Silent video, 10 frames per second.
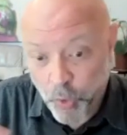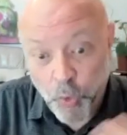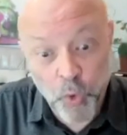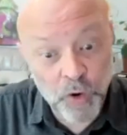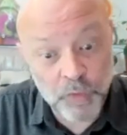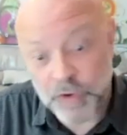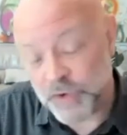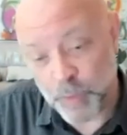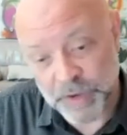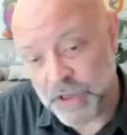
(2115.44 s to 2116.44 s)
all of
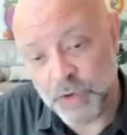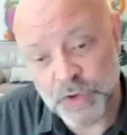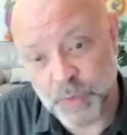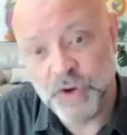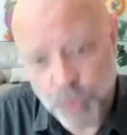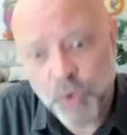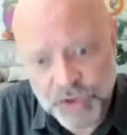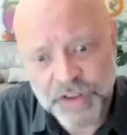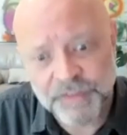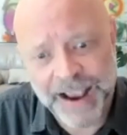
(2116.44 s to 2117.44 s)
which will be used to
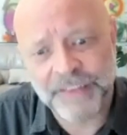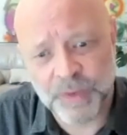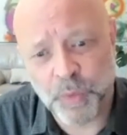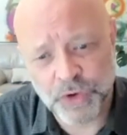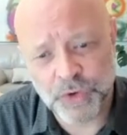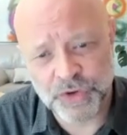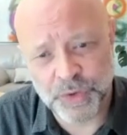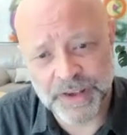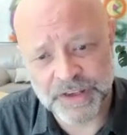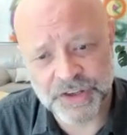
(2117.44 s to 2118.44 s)
endorse the fact that what you're
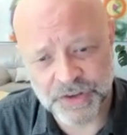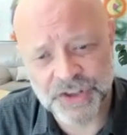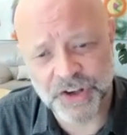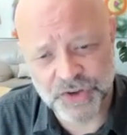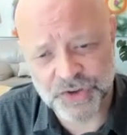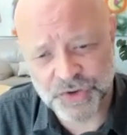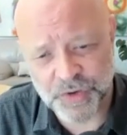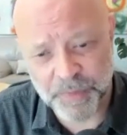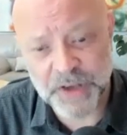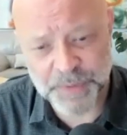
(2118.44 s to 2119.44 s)
doing is such a
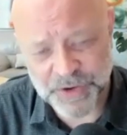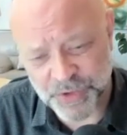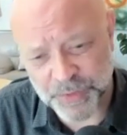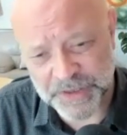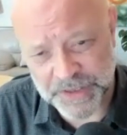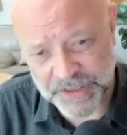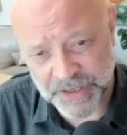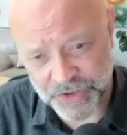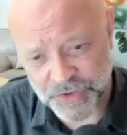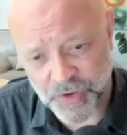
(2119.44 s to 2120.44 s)
str- must be true because it's
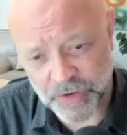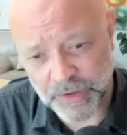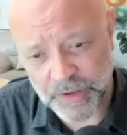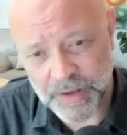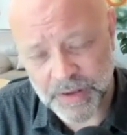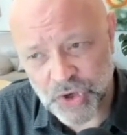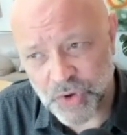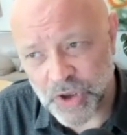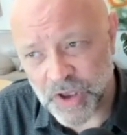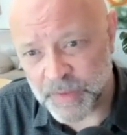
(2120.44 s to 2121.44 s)
such a struggle.
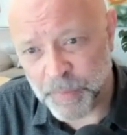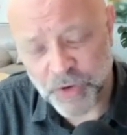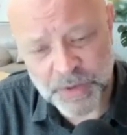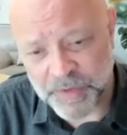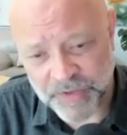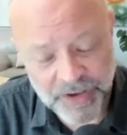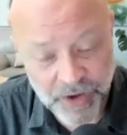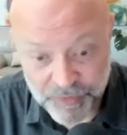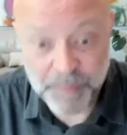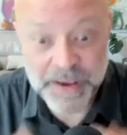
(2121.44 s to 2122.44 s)
At the bottom of it, you
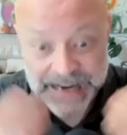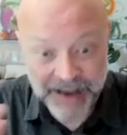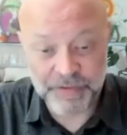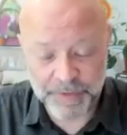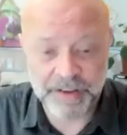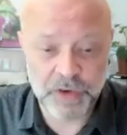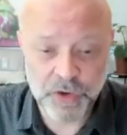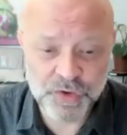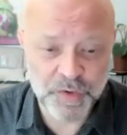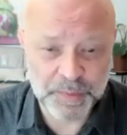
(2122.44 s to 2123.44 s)
know, for me now, from an
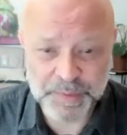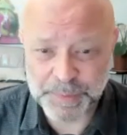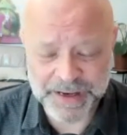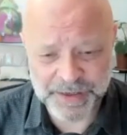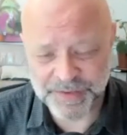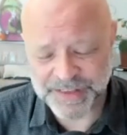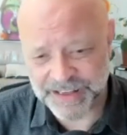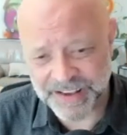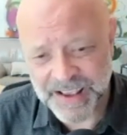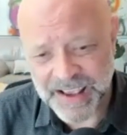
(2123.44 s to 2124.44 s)
evolutionary perspective, it's
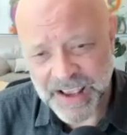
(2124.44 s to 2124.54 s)
like,